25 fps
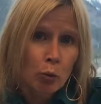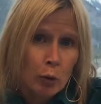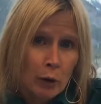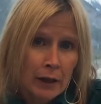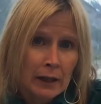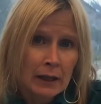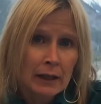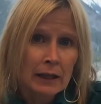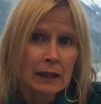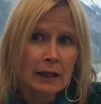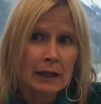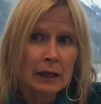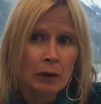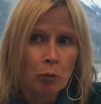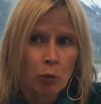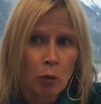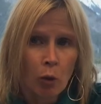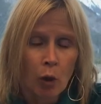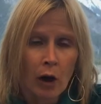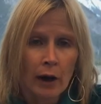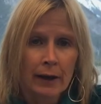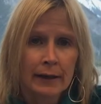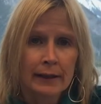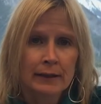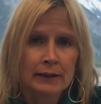really
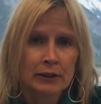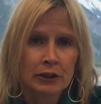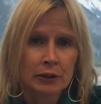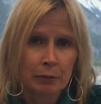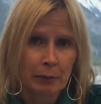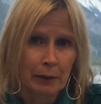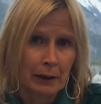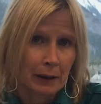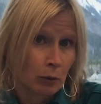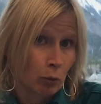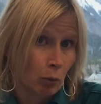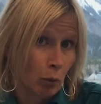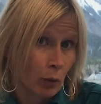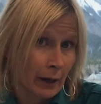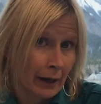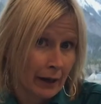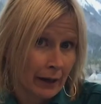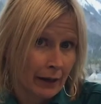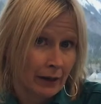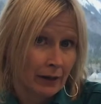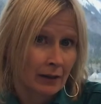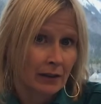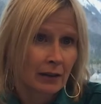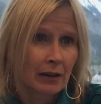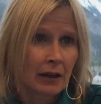wanted to be
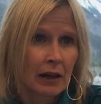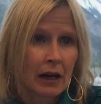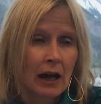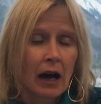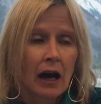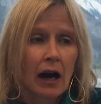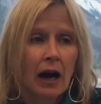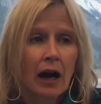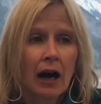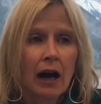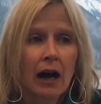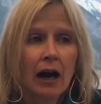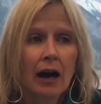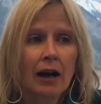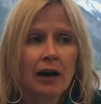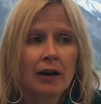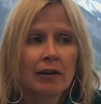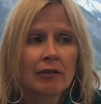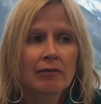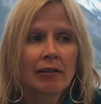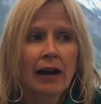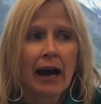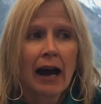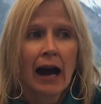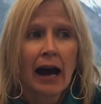aware
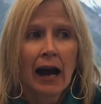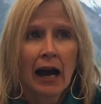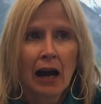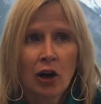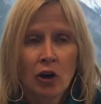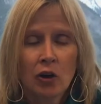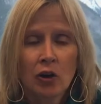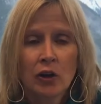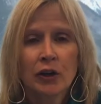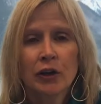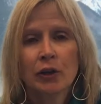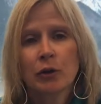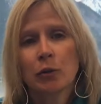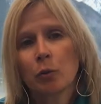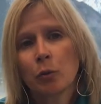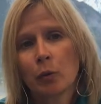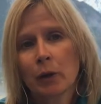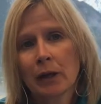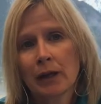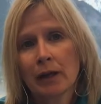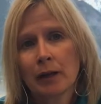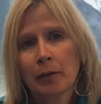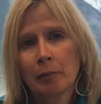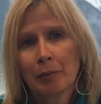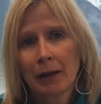of how could
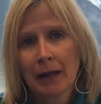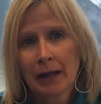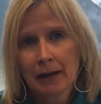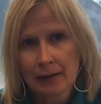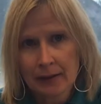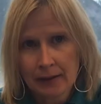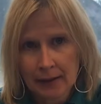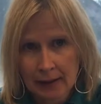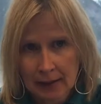we make